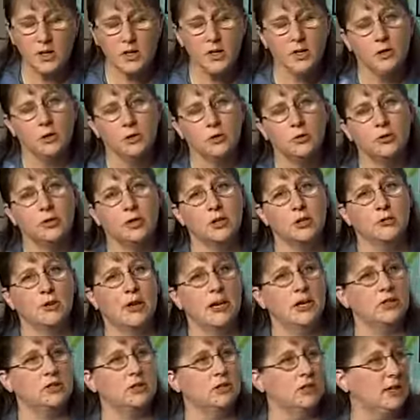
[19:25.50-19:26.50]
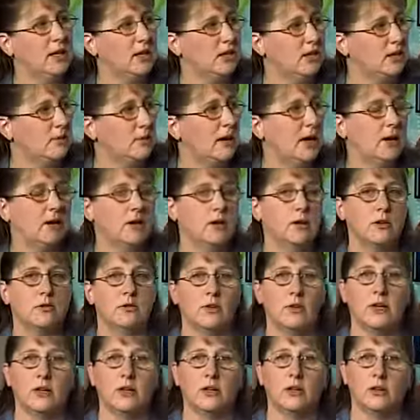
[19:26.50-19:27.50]
You can gradually let them out of the
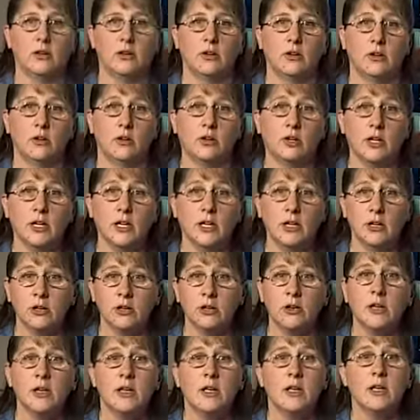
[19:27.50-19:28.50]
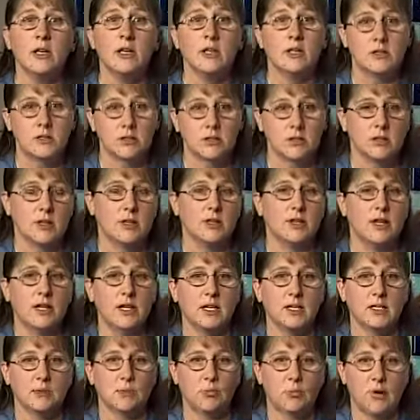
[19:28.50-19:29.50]
crate a little earlier so that they
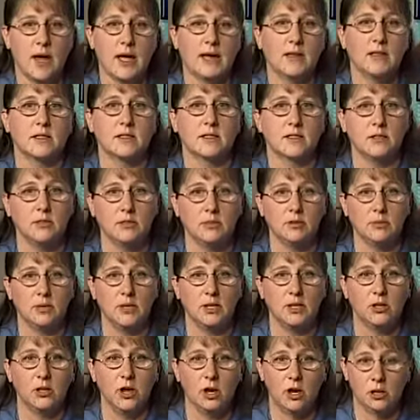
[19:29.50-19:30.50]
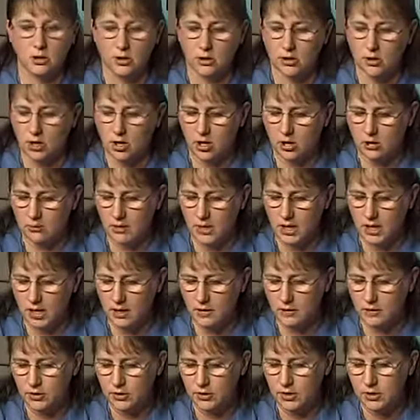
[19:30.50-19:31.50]
get to practice a little bit longer calm
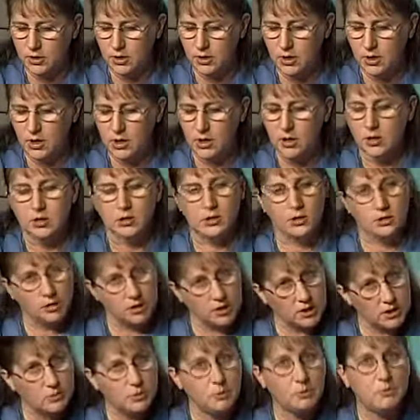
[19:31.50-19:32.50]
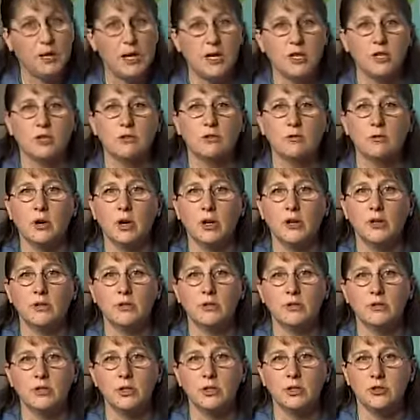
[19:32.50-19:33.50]
behaviors. You need to be patient while you're
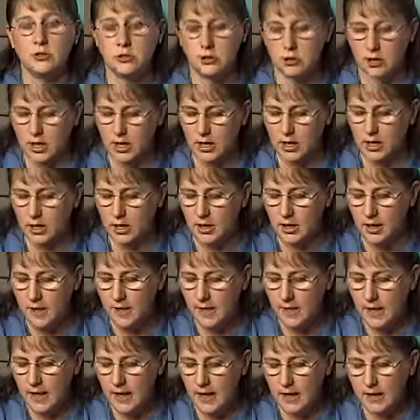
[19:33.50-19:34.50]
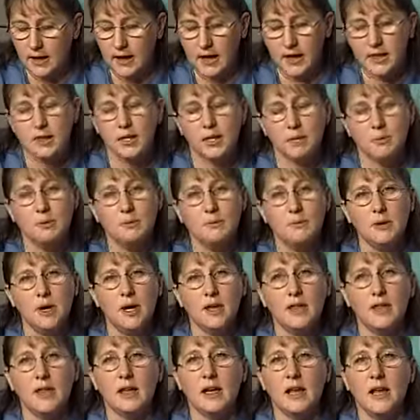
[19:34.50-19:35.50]
doing your training. And again, keep in
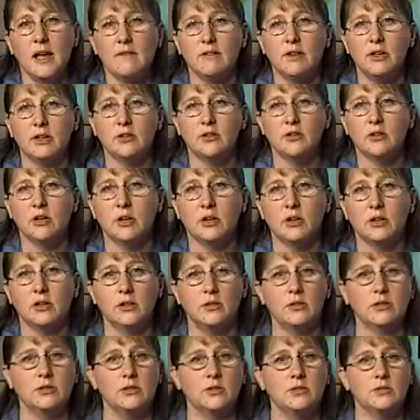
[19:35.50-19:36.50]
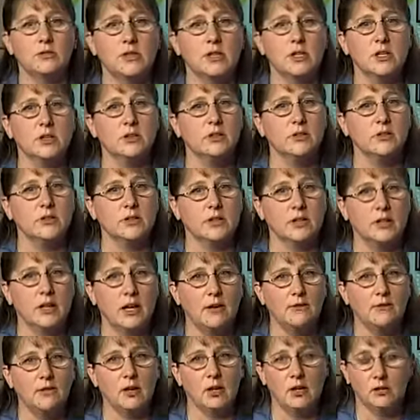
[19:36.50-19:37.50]
mind that having your dog learn new skills is a
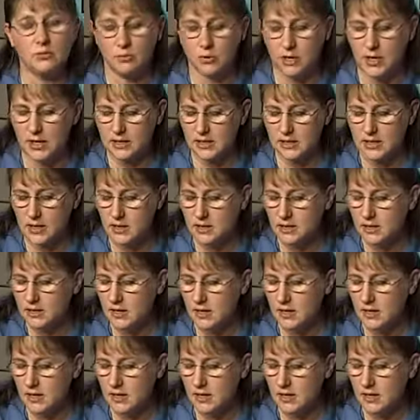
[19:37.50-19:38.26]
lifelong process.